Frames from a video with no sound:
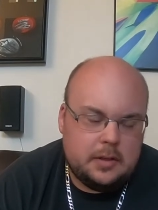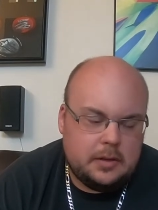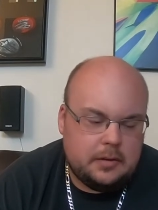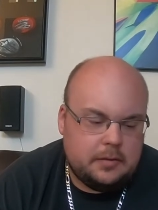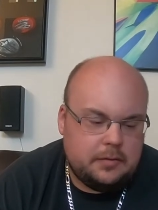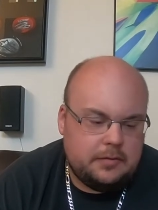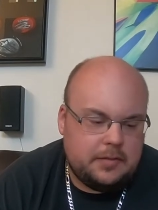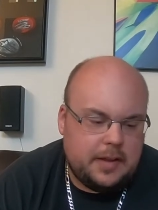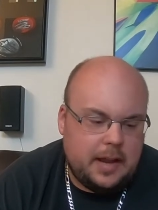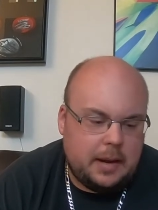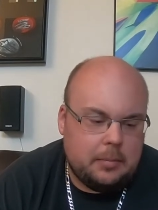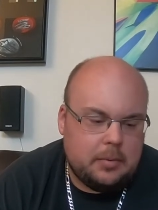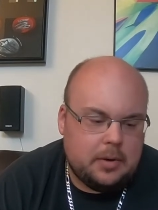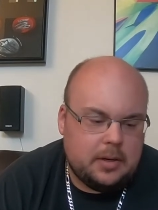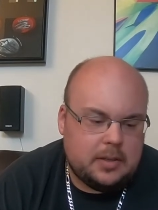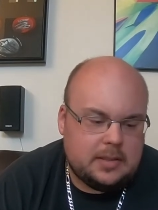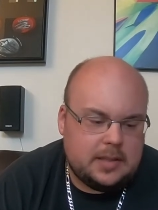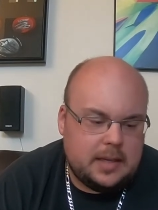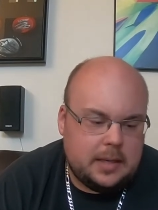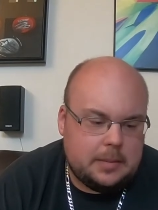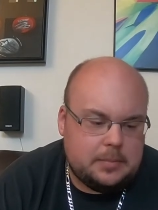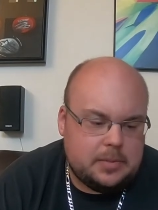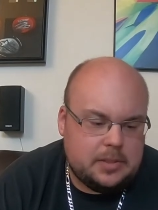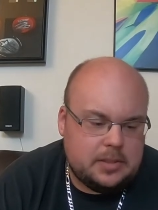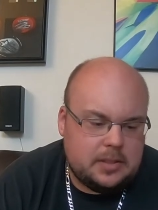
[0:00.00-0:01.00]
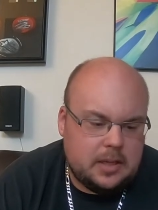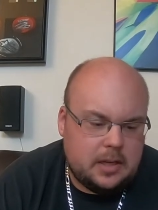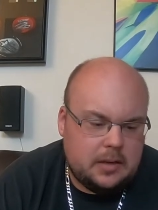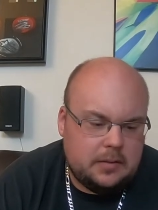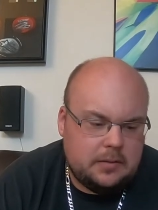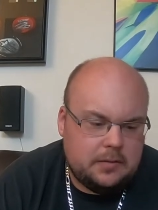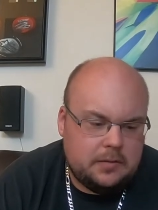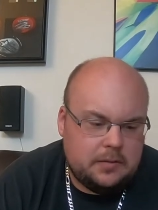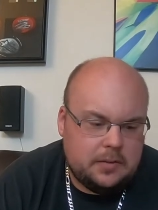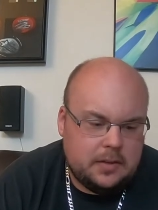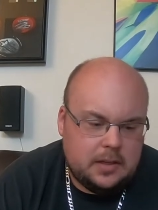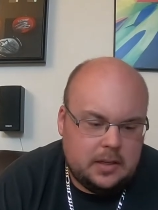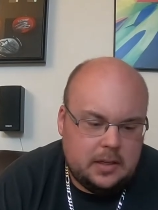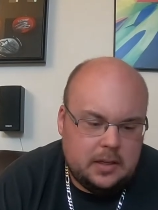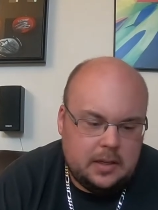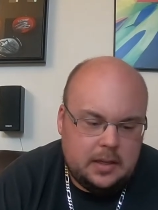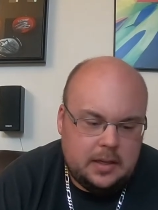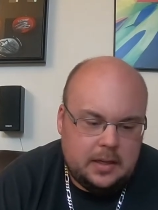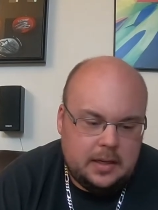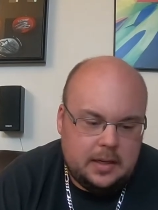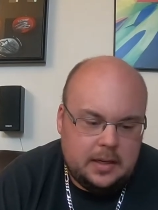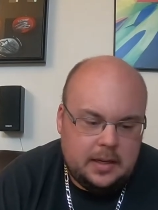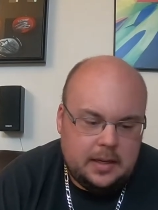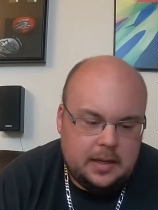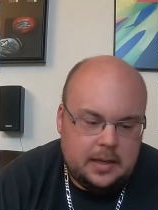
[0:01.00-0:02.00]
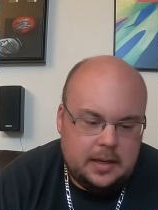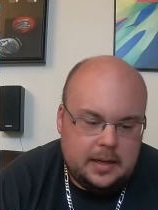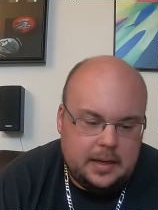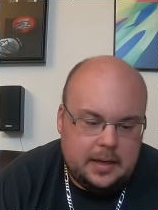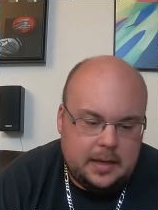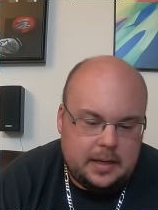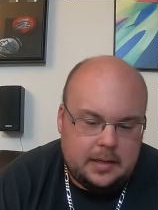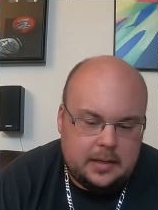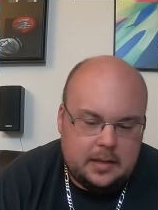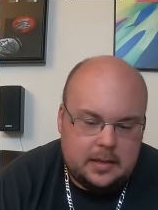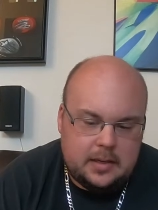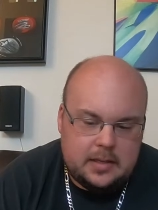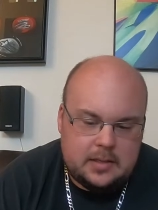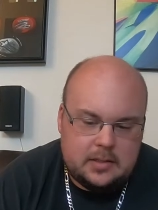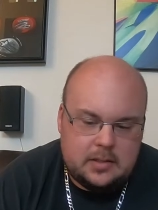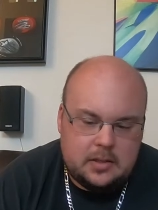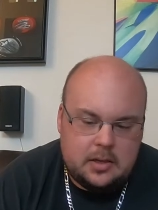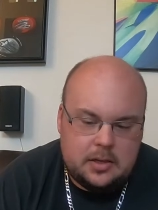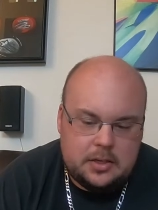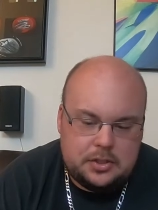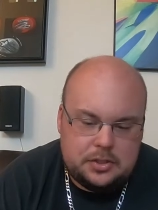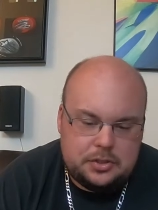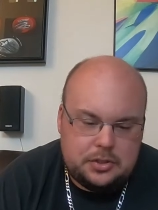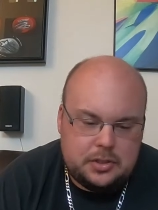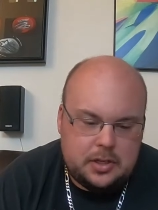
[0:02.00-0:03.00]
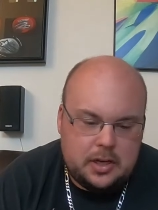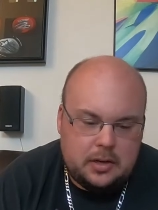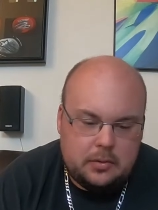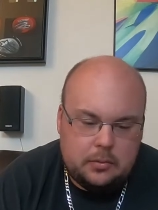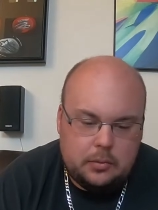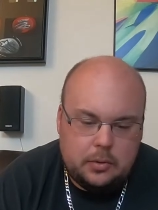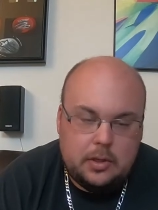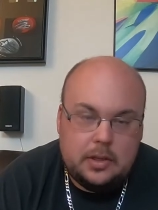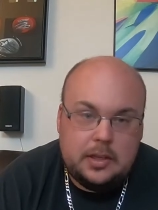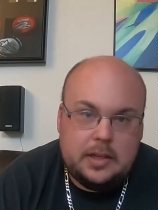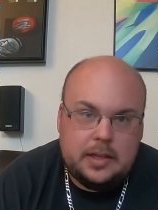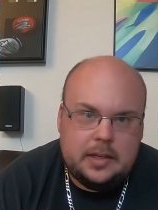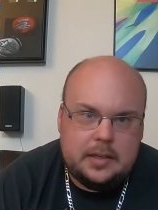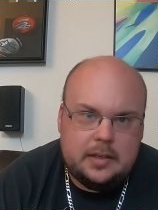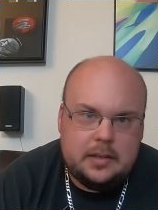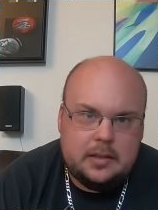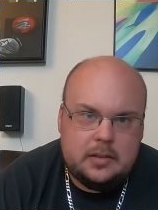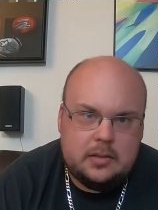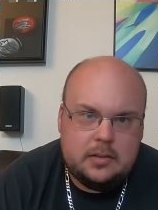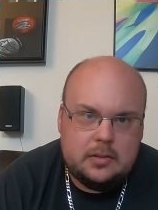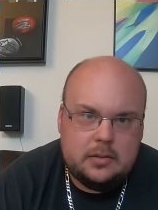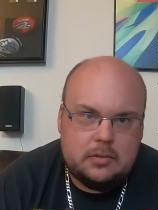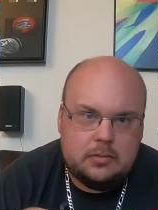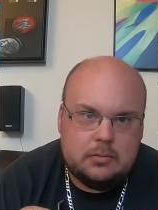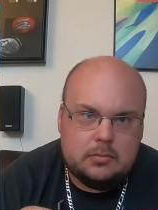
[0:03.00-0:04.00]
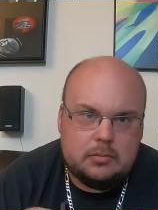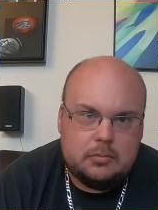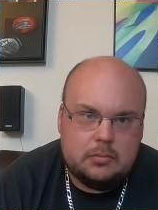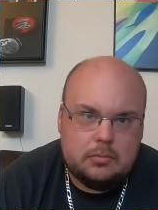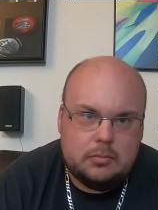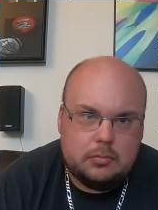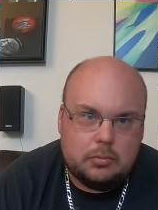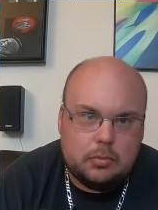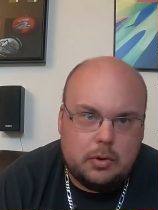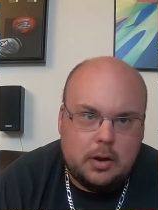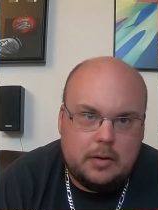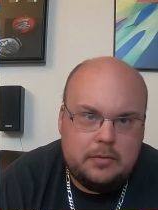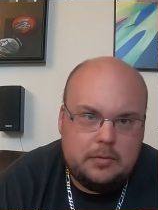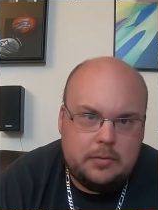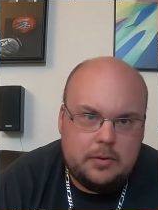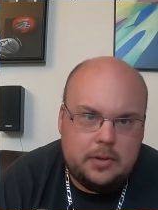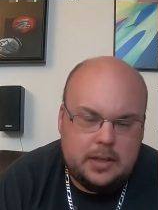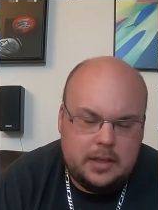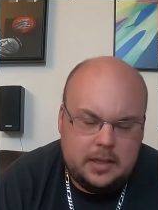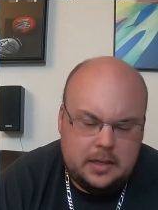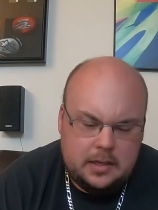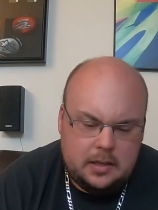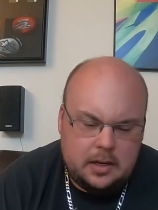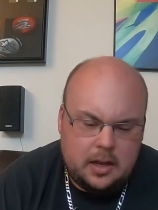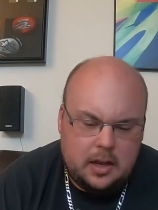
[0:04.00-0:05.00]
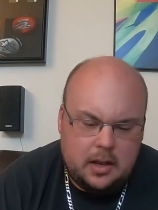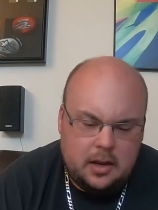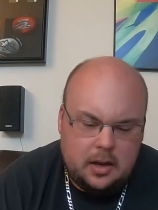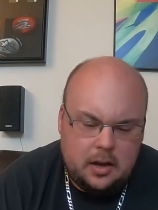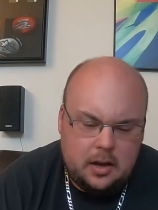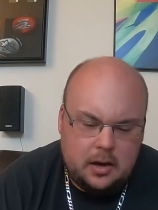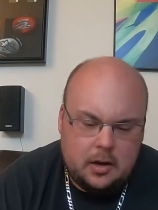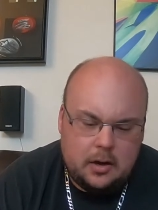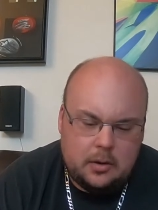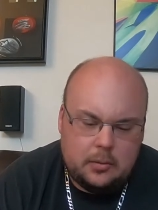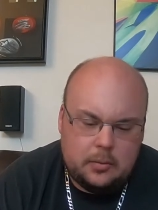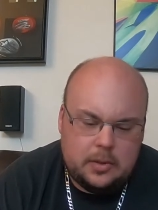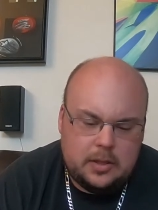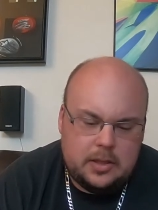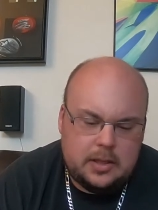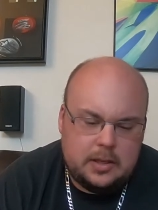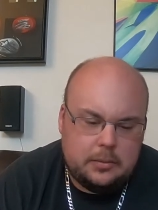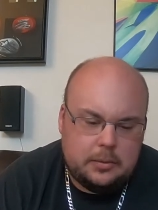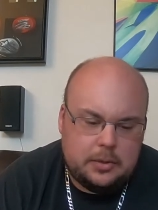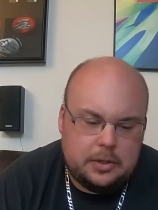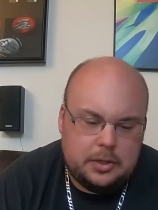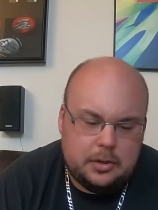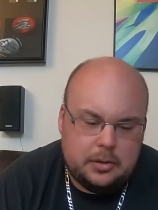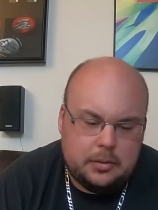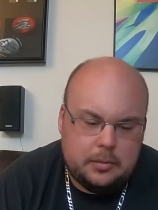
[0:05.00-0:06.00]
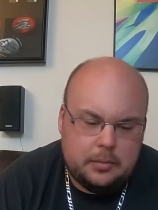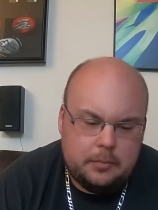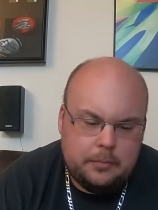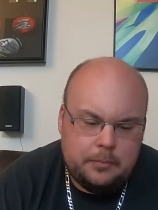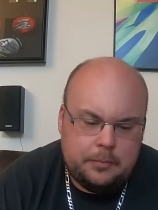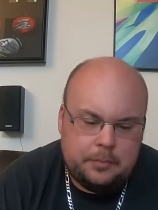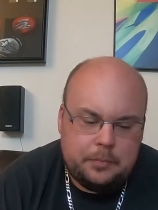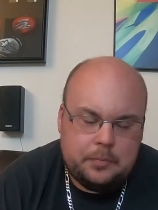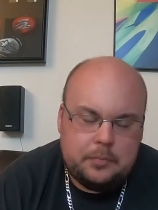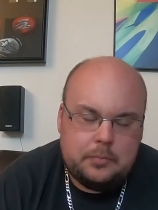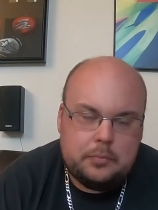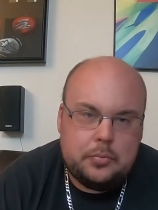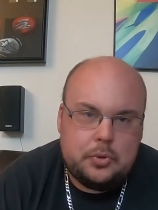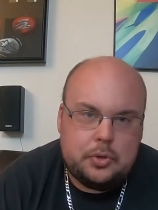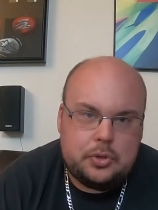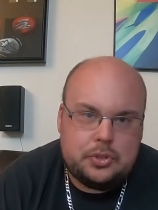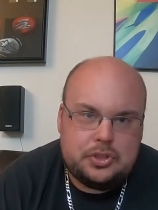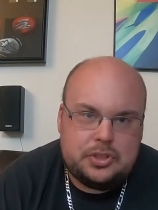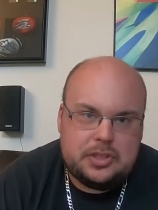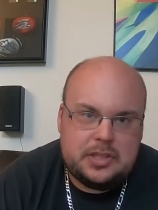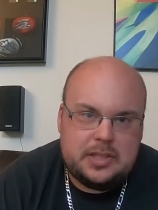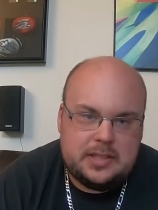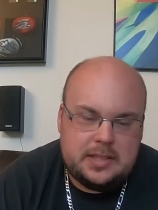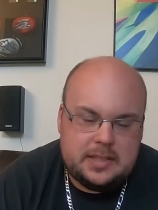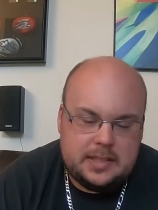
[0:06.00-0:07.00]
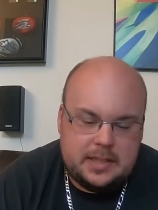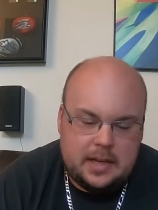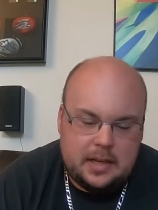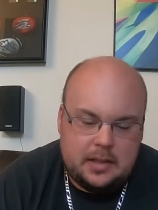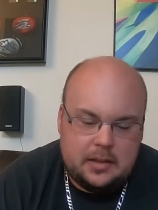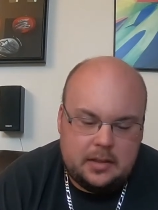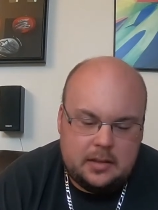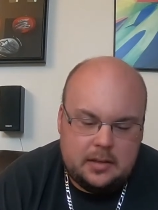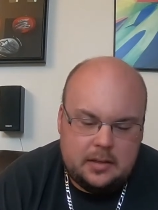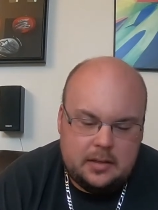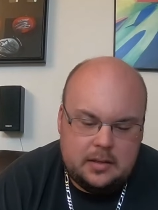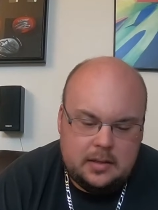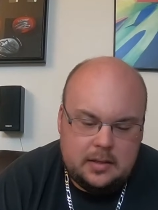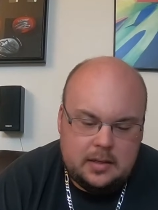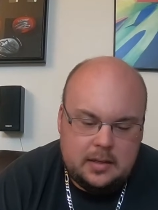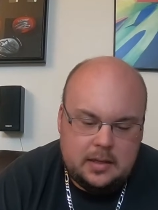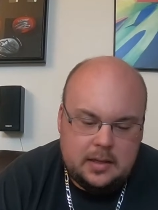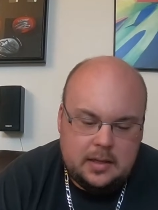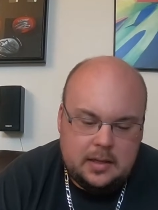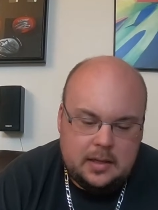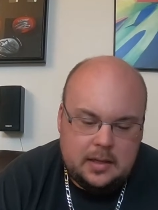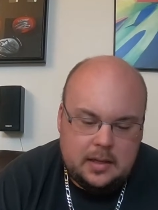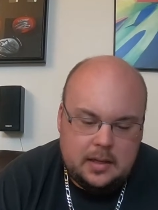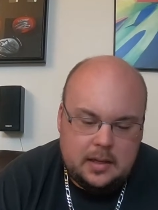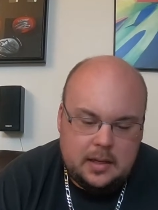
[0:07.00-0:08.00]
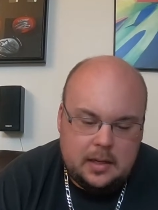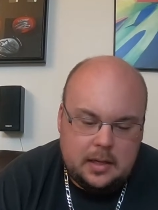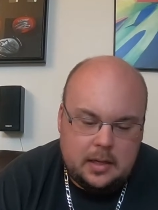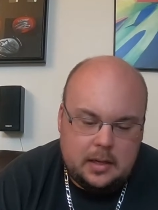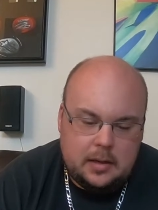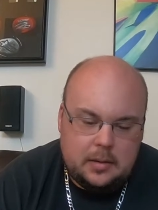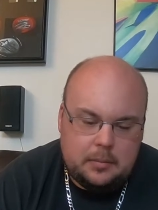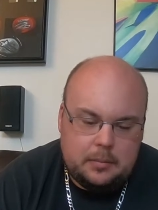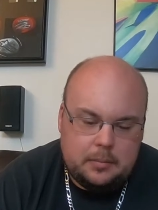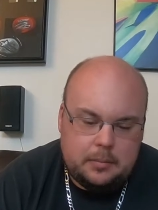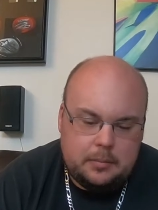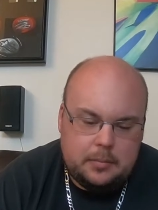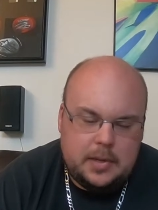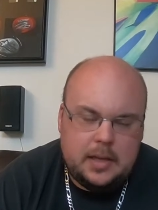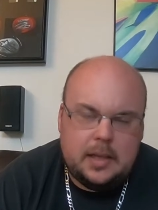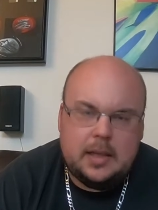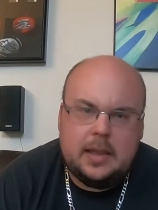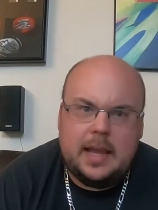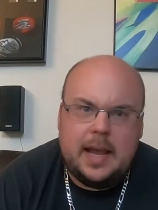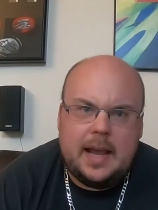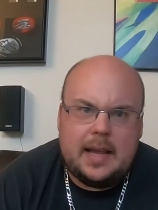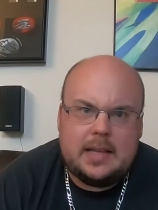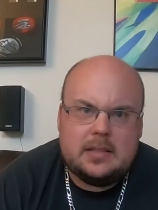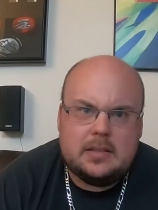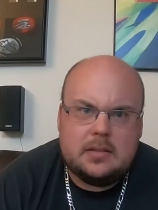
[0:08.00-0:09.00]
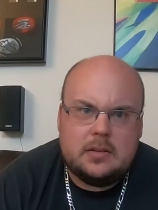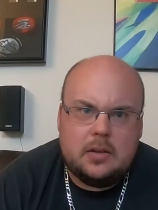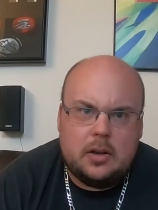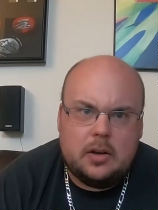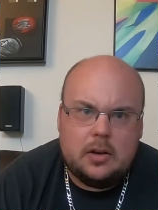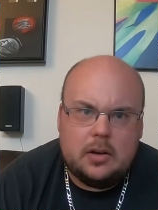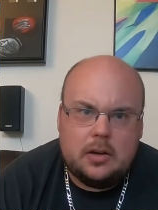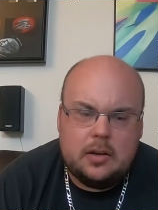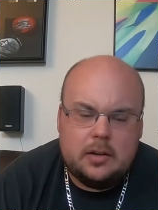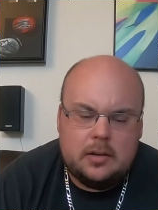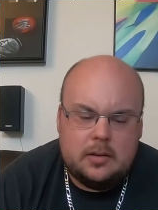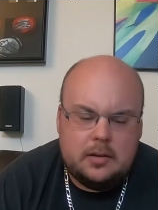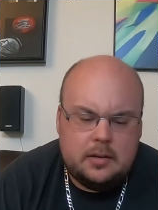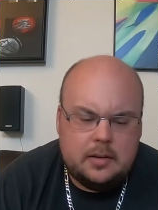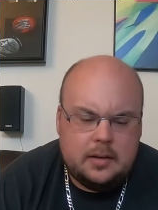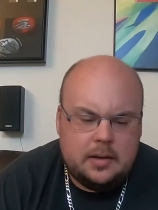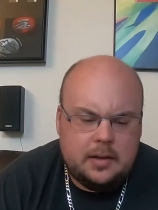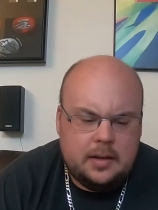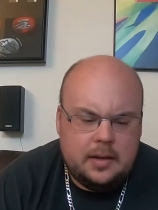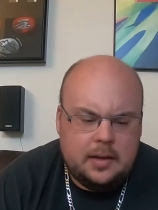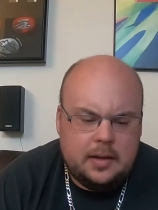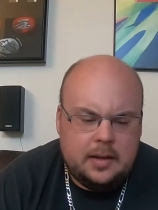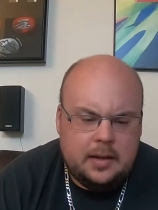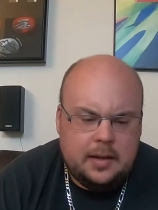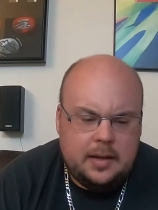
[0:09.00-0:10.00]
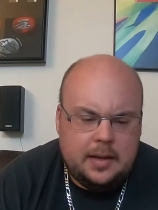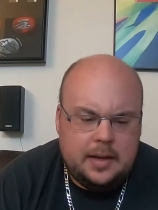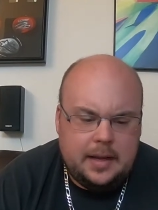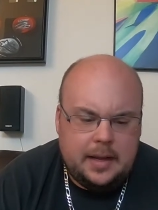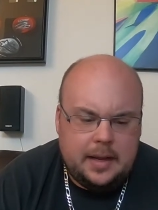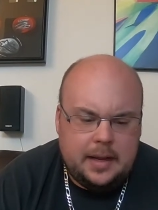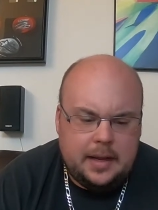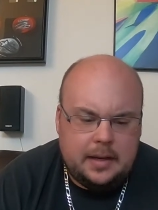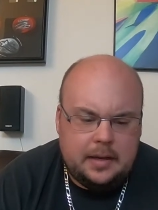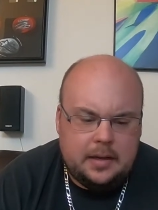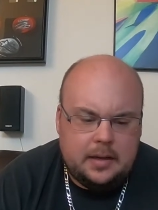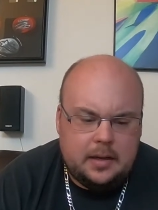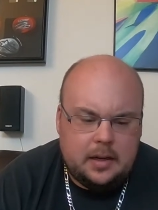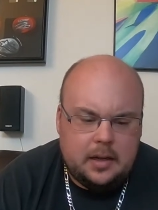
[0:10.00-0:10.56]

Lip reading: fabric type stuff, and as long as you're not really rough with it, not hard with it when you're pushing it together, it lasts longer, and